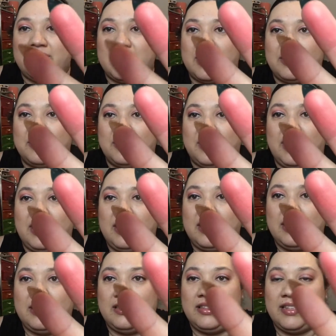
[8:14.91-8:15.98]
actually.
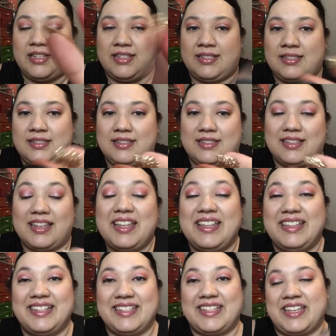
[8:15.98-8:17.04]

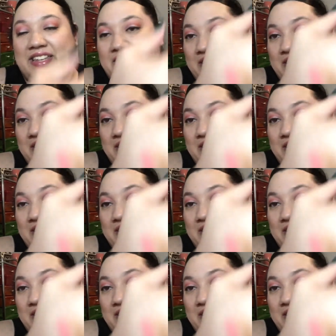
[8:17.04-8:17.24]
It's kind of